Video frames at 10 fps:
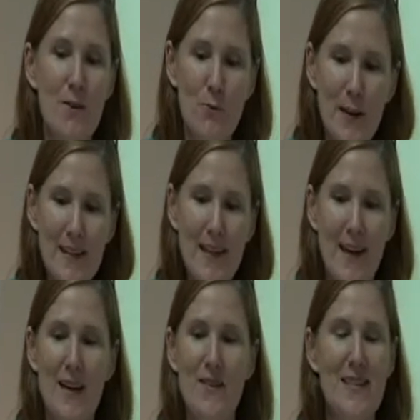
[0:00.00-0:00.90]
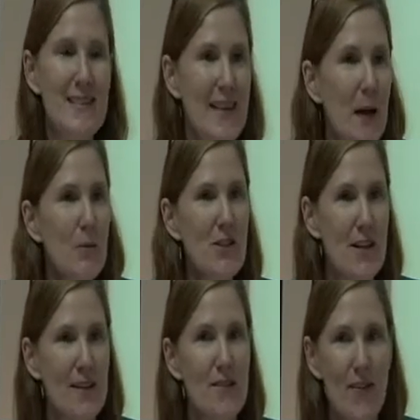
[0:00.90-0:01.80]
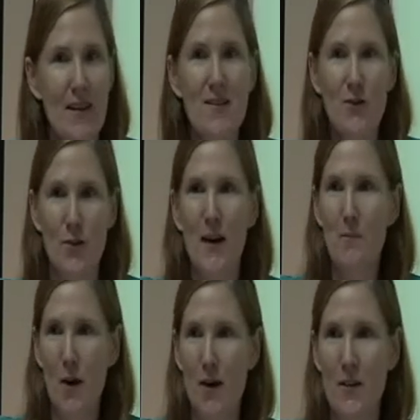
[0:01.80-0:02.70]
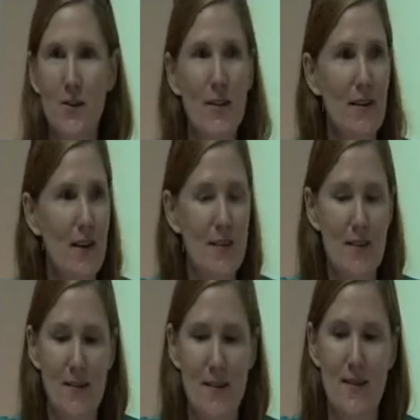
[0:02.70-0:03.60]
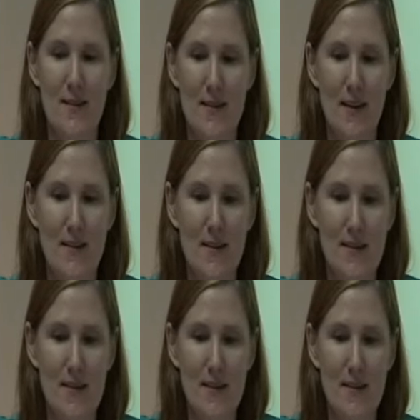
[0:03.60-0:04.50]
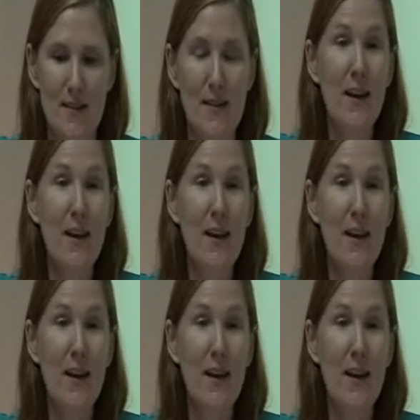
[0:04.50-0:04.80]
really kind of established as FAN's trademark during the 1960s and 1960s.